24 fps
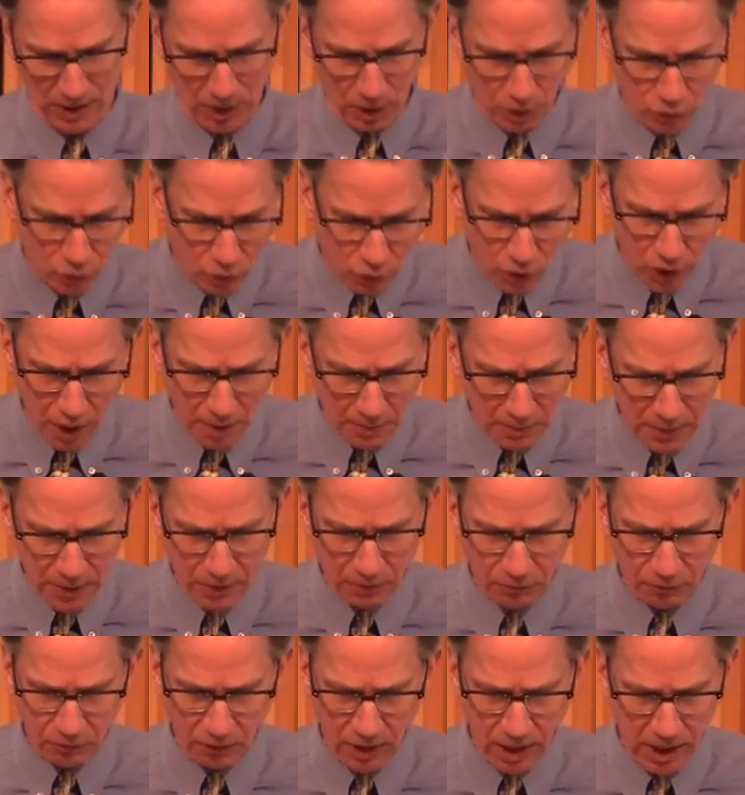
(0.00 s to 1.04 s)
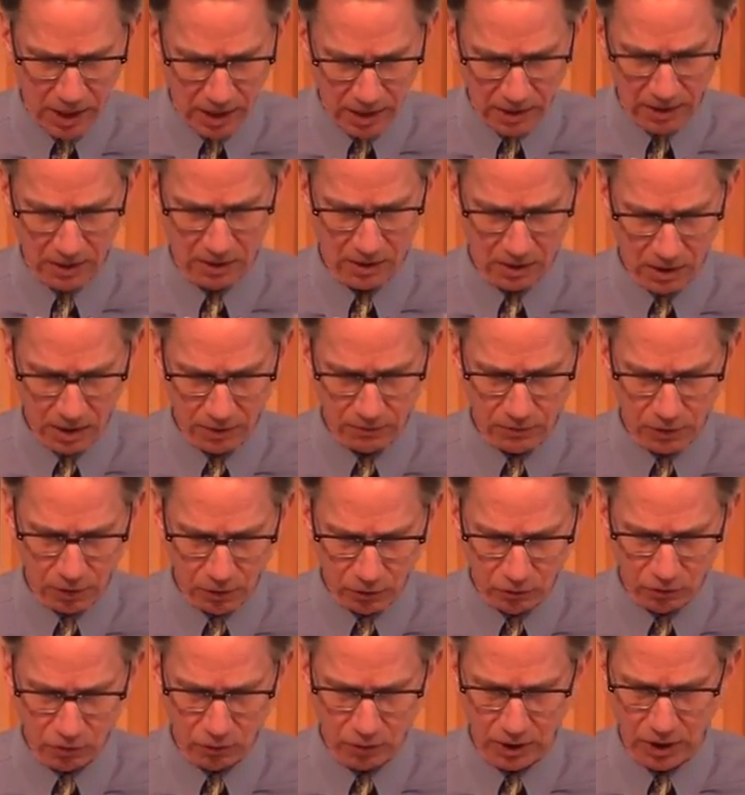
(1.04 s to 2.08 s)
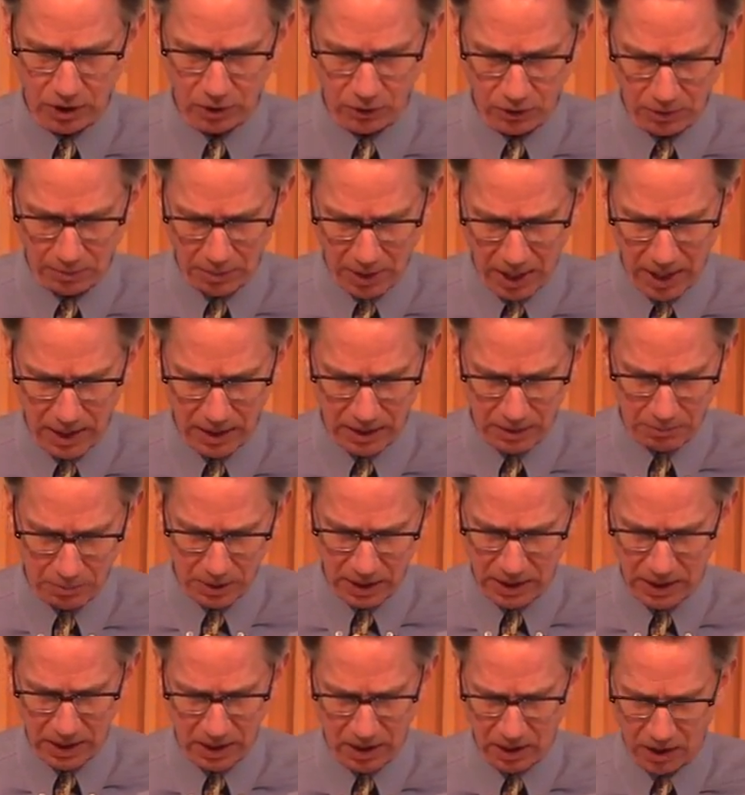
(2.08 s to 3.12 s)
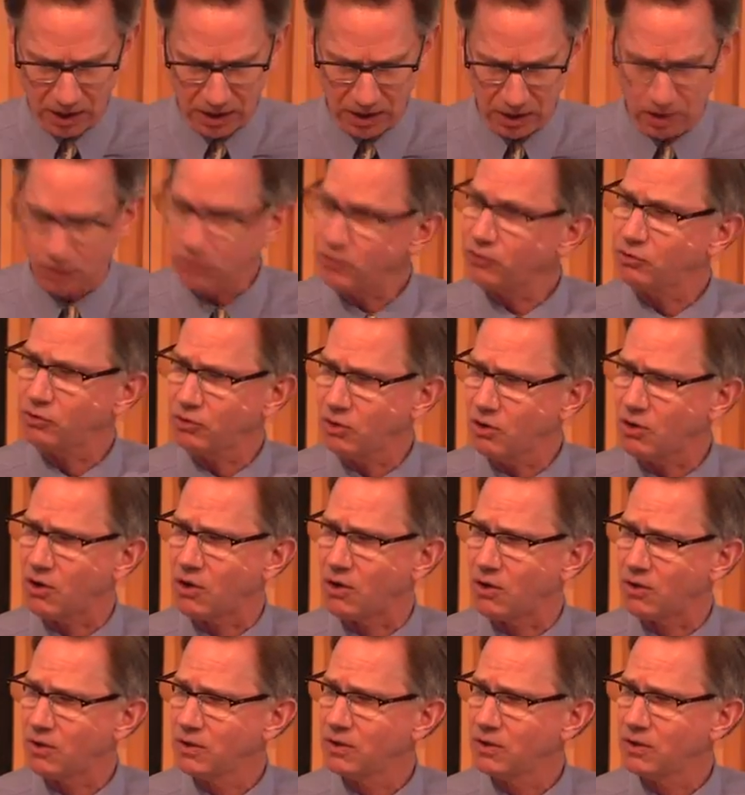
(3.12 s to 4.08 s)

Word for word: Do not be afraid of those who kill the body but cannot kill the soul.